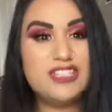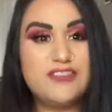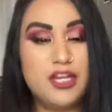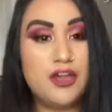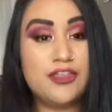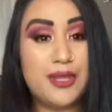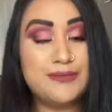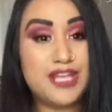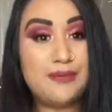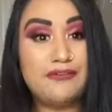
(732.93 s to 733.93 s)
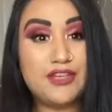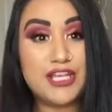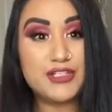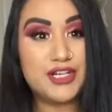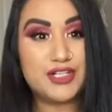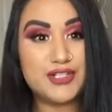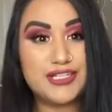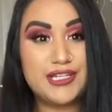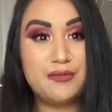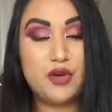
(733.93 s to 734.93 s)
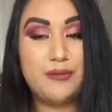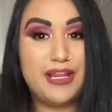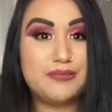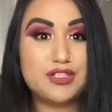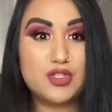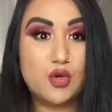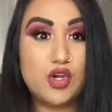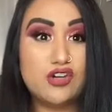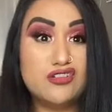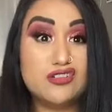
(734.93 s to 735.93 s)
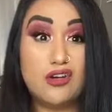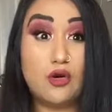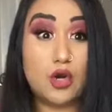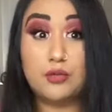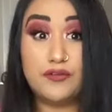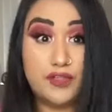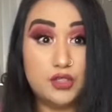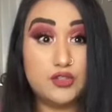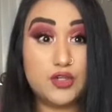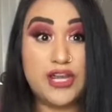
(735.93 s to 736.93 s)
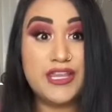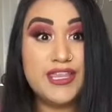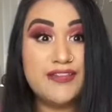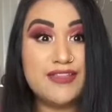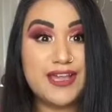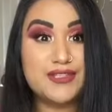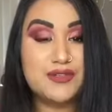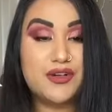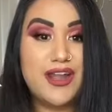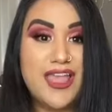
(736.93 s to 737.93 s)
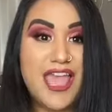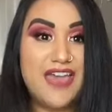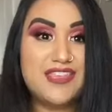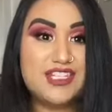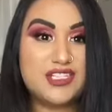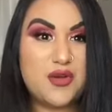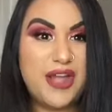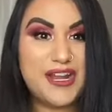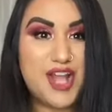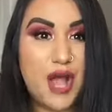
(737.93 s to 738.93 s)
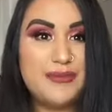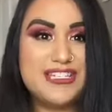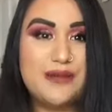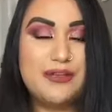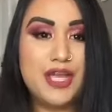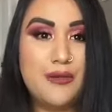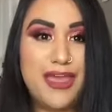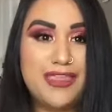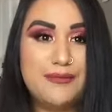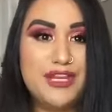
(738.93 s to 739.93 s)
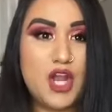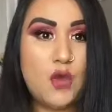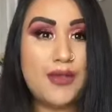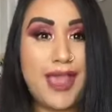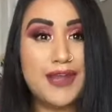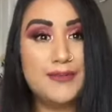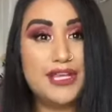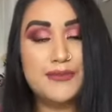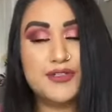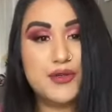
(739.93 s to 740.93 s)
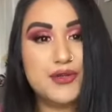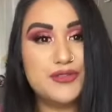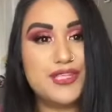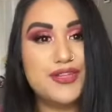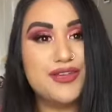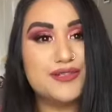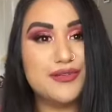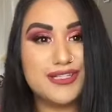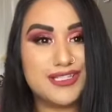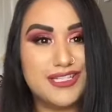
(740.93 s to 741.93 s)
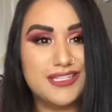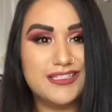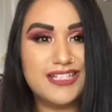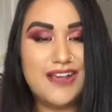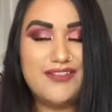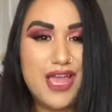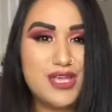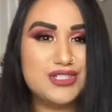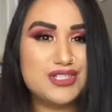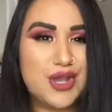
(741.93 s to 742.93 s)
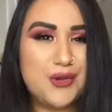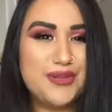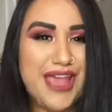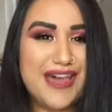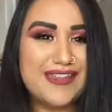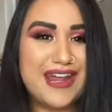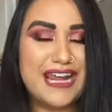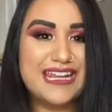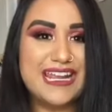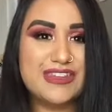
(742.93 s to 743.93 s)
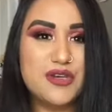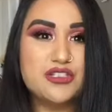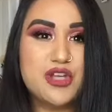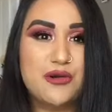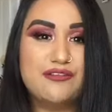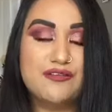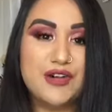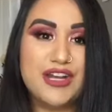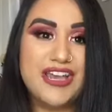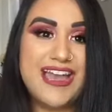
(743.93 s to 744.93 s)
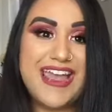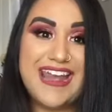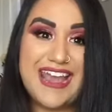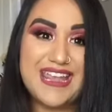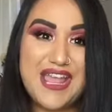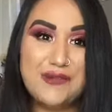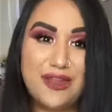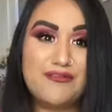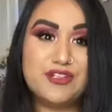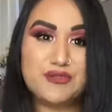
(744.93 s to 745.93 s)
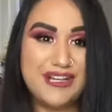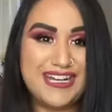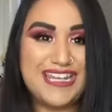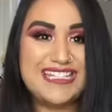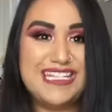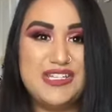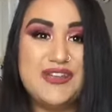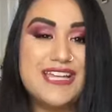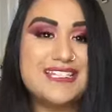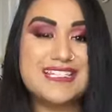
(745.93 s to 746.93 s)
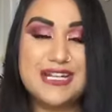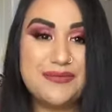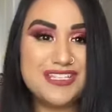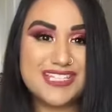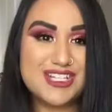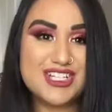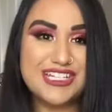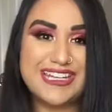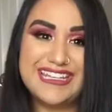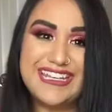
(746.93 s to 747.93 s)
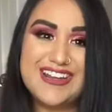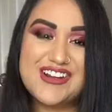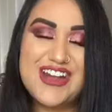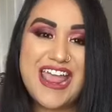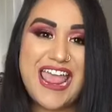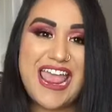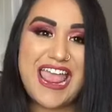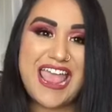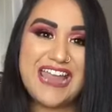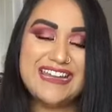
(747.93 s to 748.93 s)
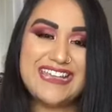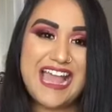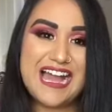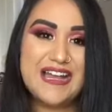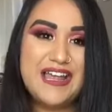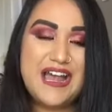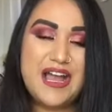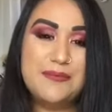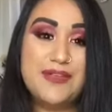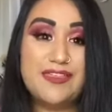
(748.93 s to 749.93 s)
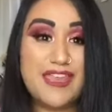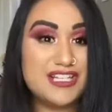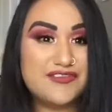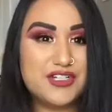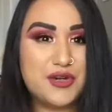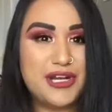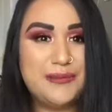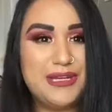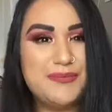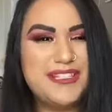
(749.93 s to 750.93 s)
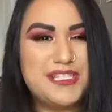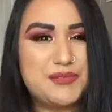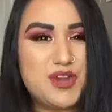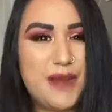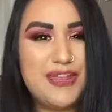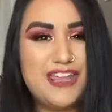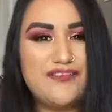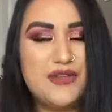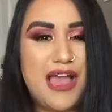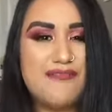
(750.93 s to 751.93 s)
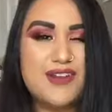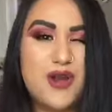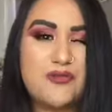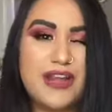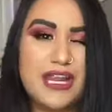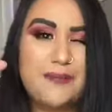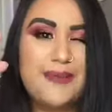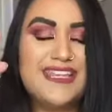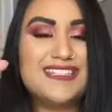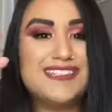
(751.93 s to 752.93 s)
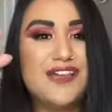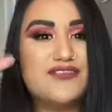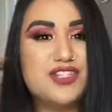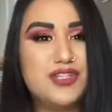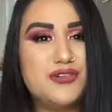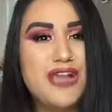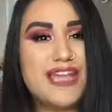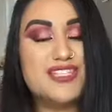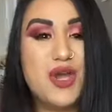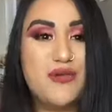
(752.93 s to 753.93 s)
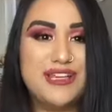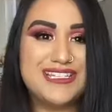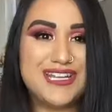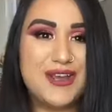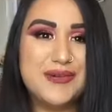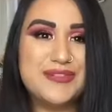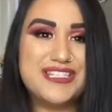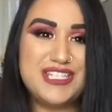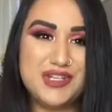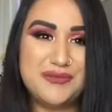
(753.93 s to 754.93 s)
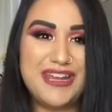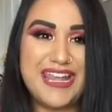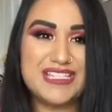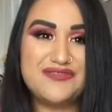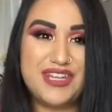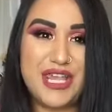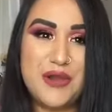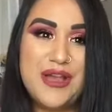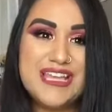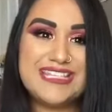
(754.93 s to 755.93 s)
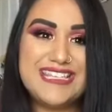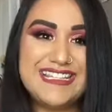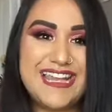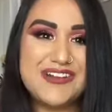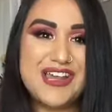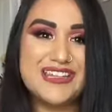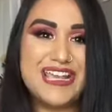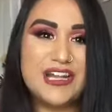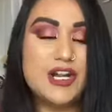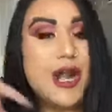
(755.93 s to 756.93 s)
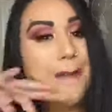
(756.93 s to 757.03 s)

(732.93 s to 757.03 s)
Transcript: This video a thumbs up if you guys are interested in more makeup tutorials or reviews or anything of that sort, and then just go ahead and comment down below and let me know what kind of makeup tutorials that you guys want to see and stuff. So yeah, that I can get those going for you, and I can't wait for 2019, you guys. It's gonna be such a lit year, and yeah, thanks for joining me. Please subscribe if you haven't already. Peace and love to you guys always, and I hope to see you in my next video. See you later, alligator.